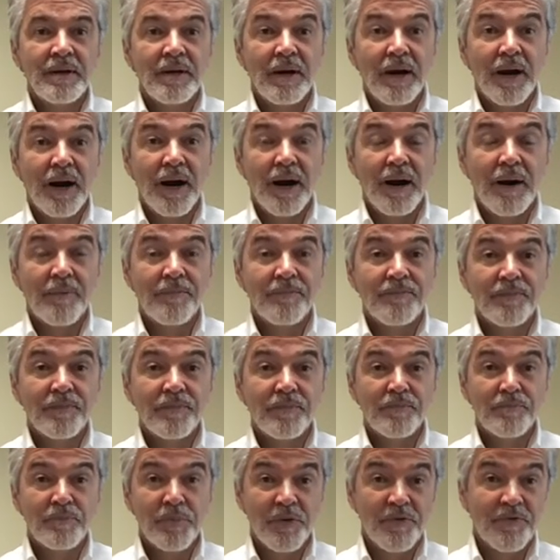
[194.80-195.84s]
um,
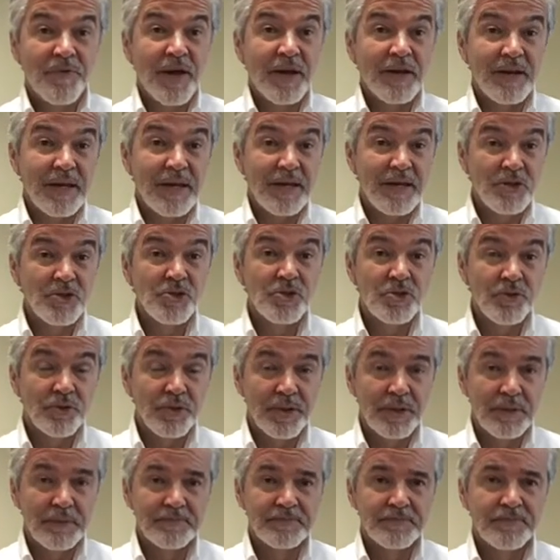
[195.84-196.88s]
prevent
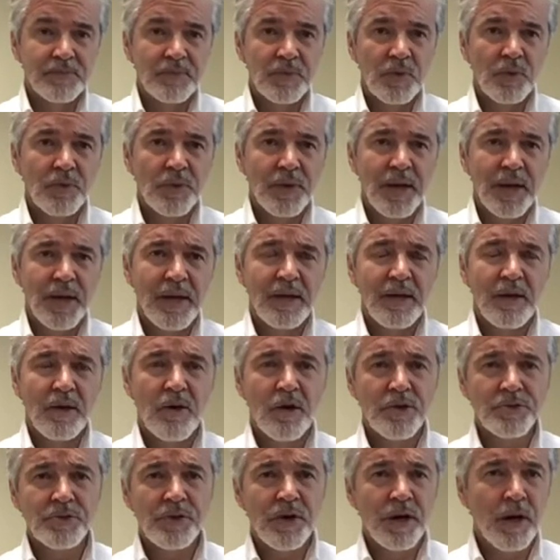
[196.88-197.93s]
injury, okay? It
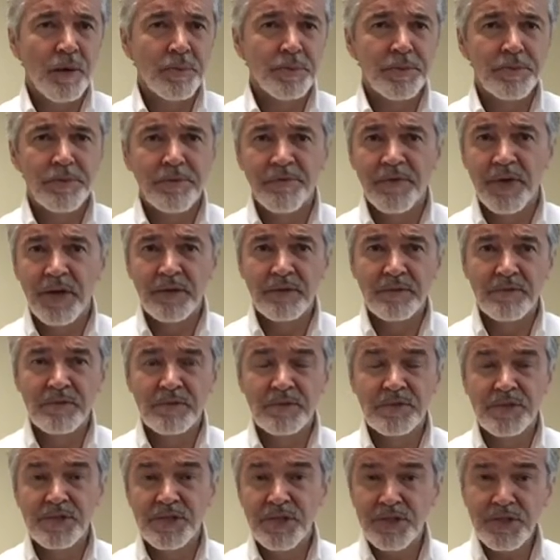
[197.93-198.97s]
also helps prevent
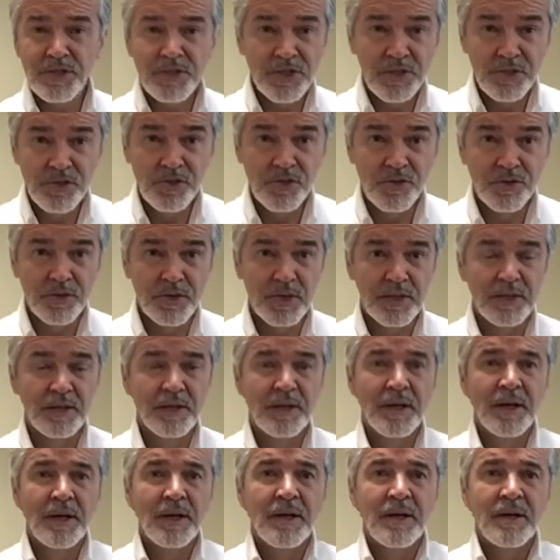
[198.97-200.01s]
disc injury,
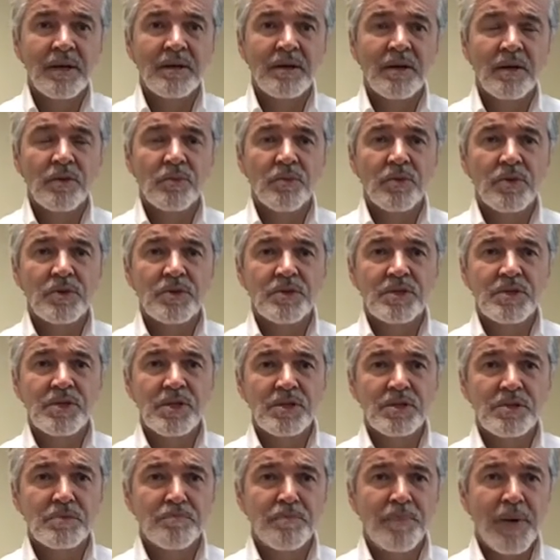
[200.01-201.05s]
in other words,
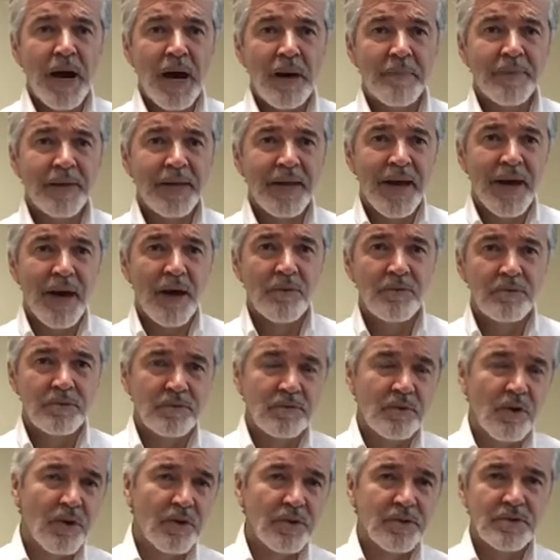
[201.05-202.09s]
just popping out and
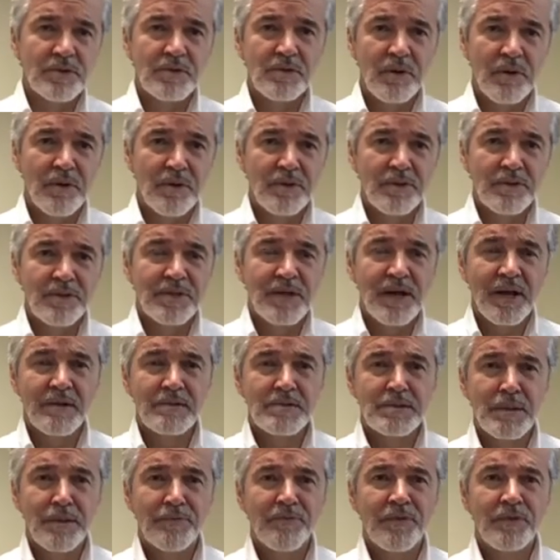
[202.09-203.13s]
all this, all this kind of
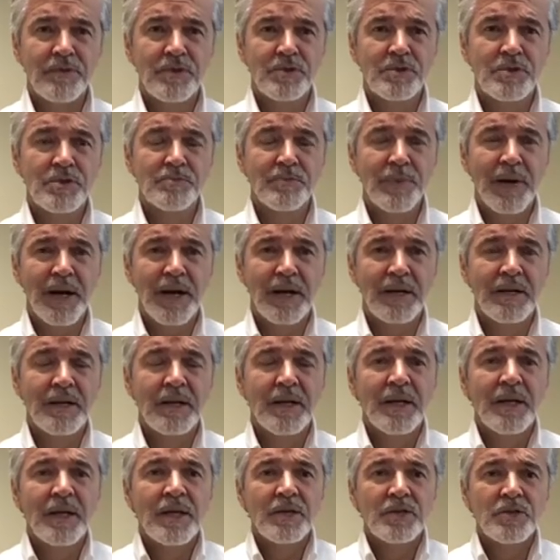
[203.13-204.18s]
stuff in your spine.
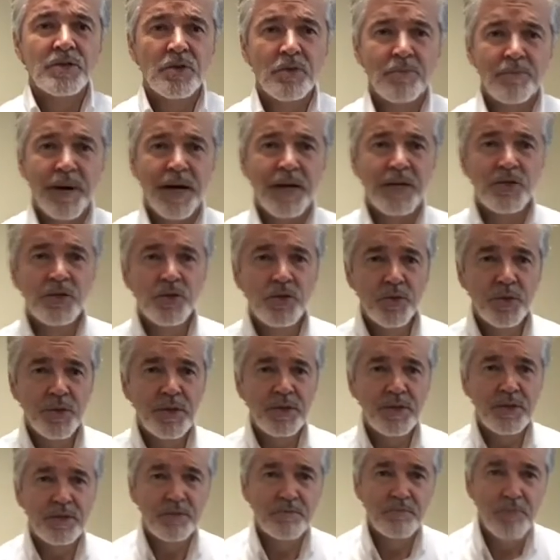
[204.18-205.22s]
So by doing
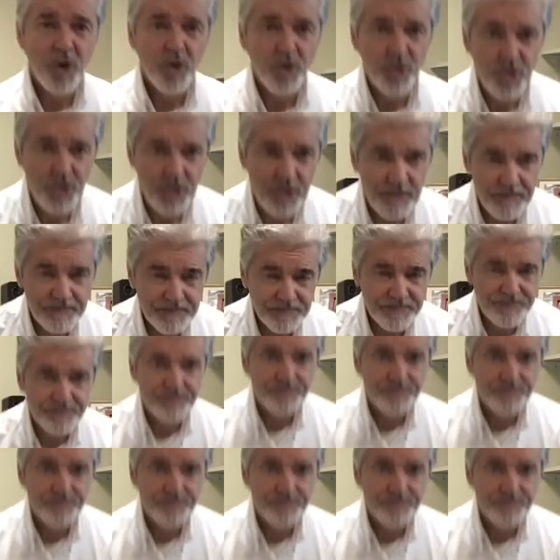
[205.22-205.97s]
this motion,